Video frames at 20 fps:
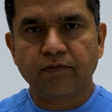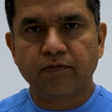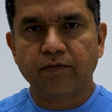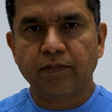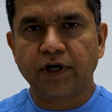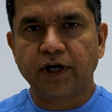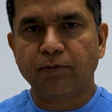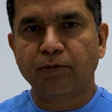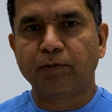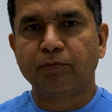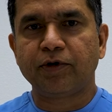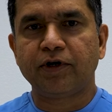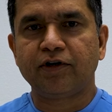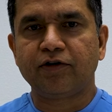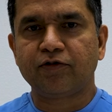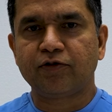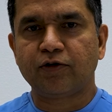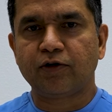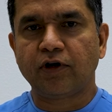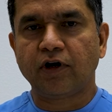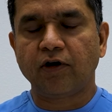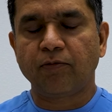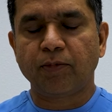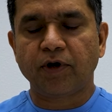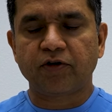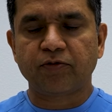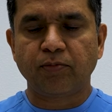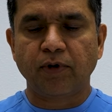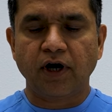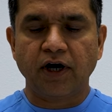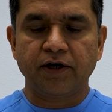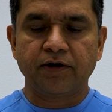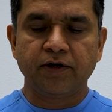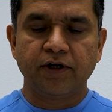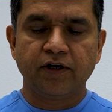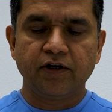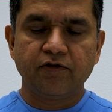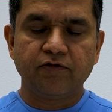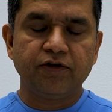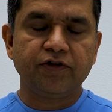beat up appearance in the lumbar spine,
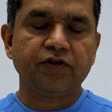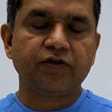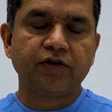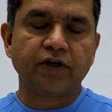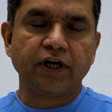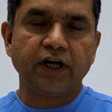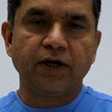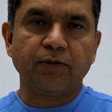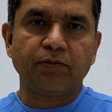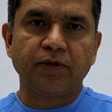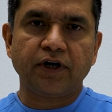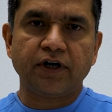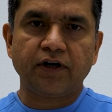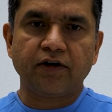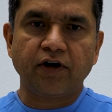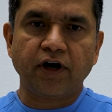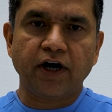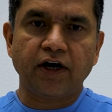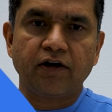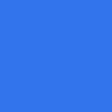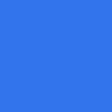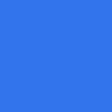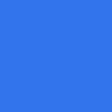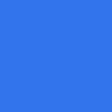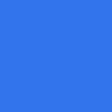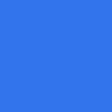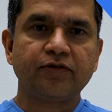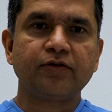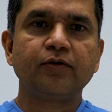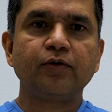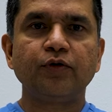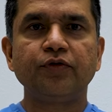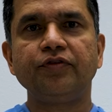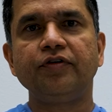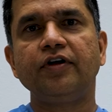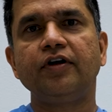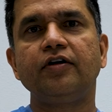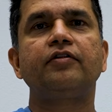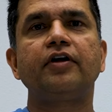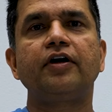which is again pretty rare. Next
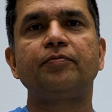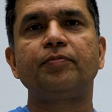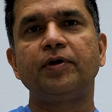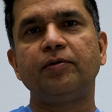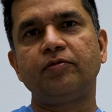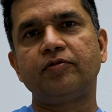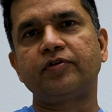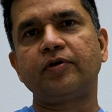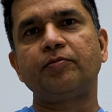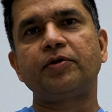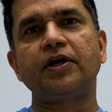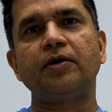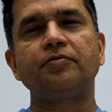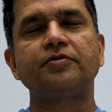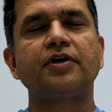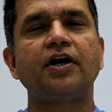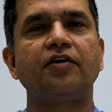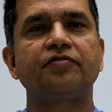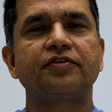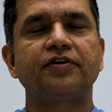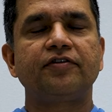question that people sometimes ask